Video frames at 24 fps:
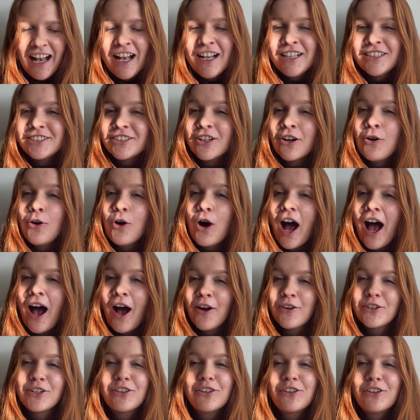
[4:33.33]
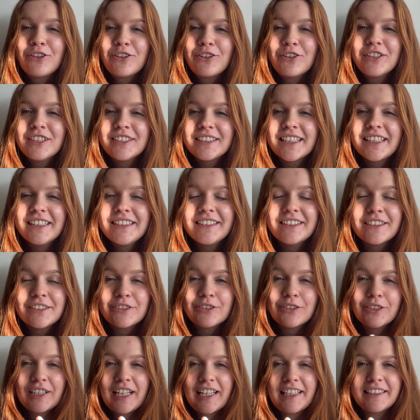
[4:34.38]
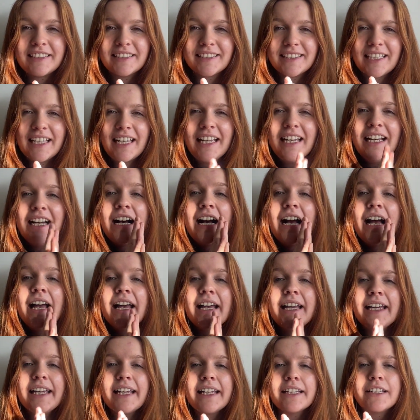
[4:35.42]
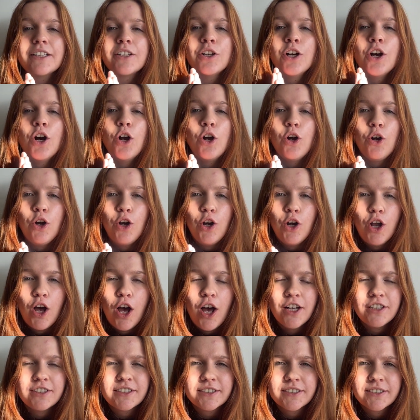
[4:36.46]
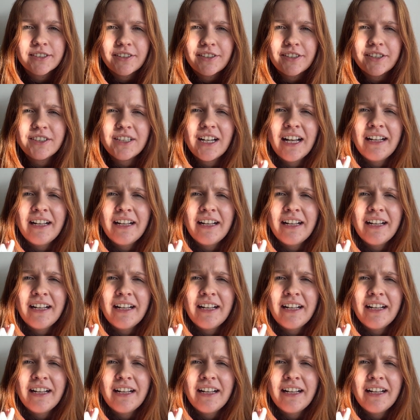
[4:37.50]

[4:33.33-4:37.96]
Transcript: So how do you use it? You can say, ik luister